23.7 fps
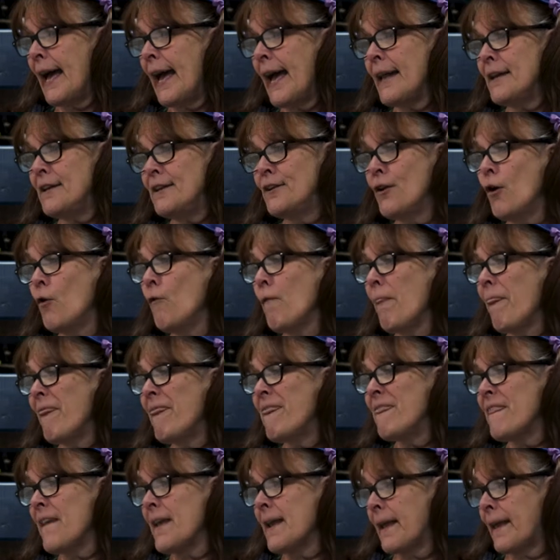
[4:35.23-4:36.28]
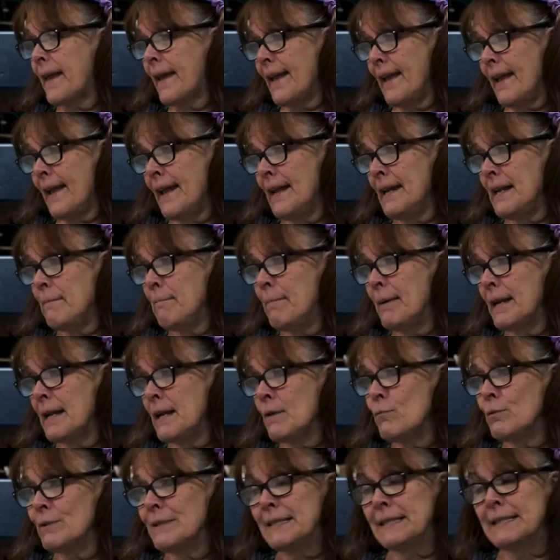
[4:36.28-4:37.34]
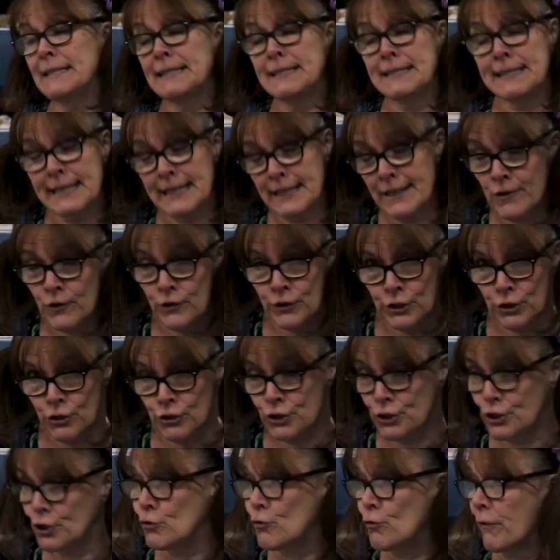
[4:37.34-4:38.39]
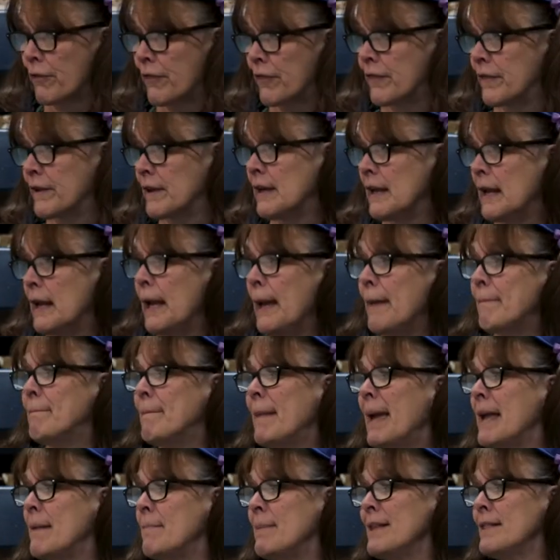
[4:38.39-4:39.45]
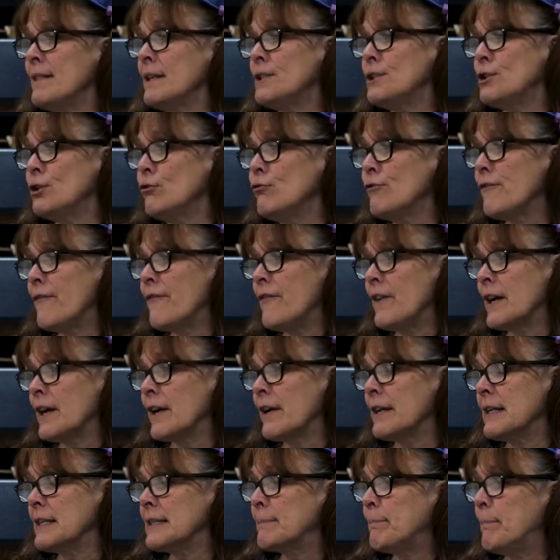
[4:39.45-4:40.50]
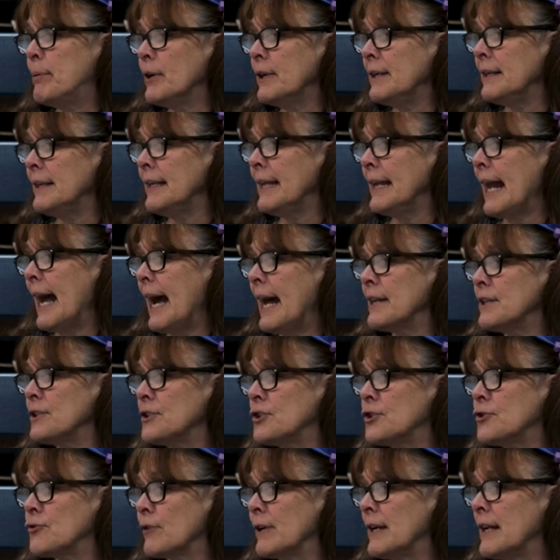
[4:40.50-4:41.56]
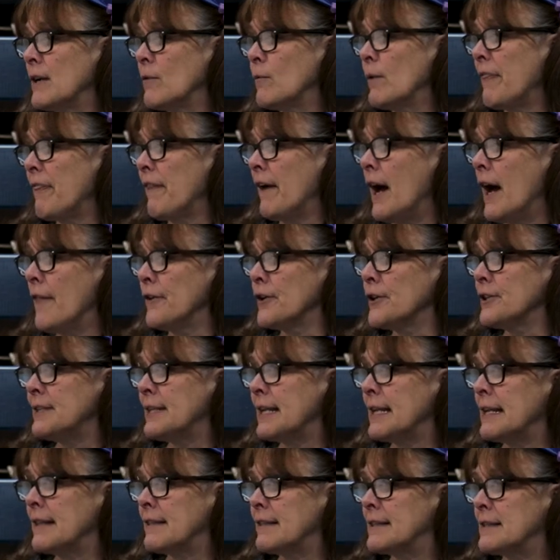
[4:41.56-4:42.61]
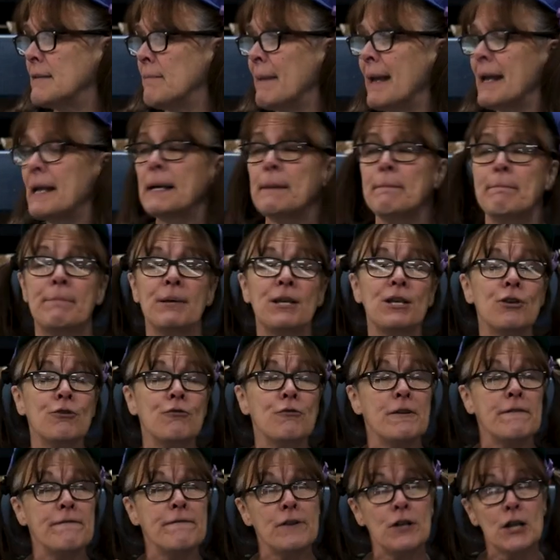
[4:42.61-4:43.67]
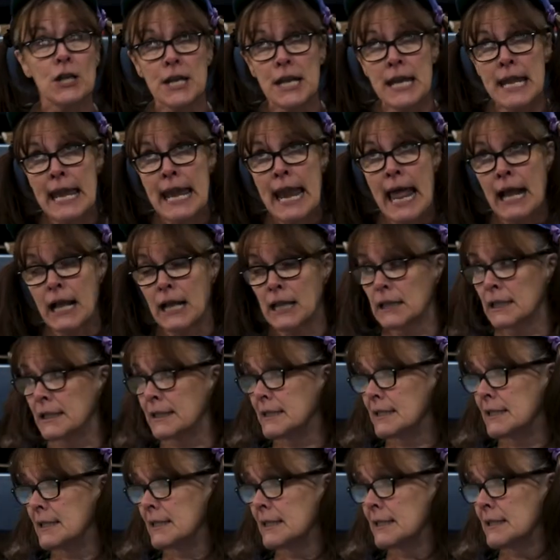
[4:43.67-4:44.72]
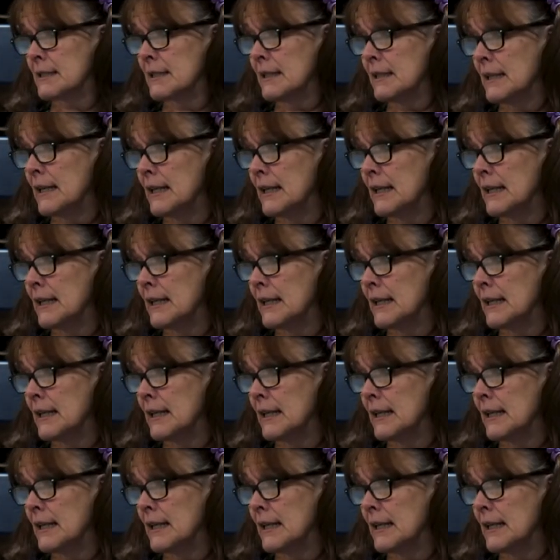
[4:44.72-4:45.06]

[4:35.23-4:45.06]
I don't think anybody would steal your tooth. Maybe the tooth fairy is putting it on a string with other teeth to make a beautiful necklace.